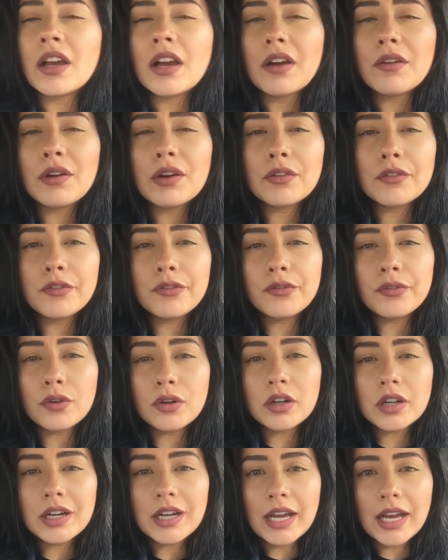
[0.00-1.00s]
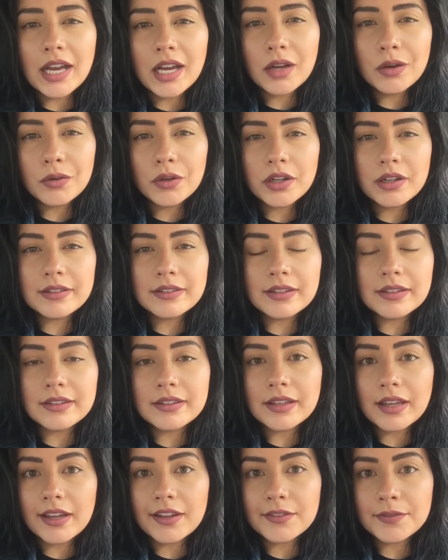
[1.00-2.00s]
around 4 hours
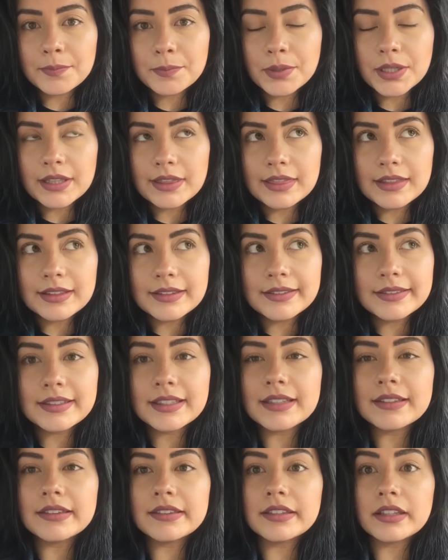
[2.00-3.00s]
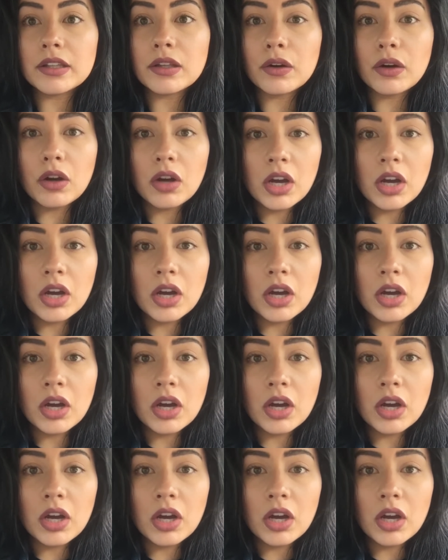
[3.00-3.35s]
since I've put this concealer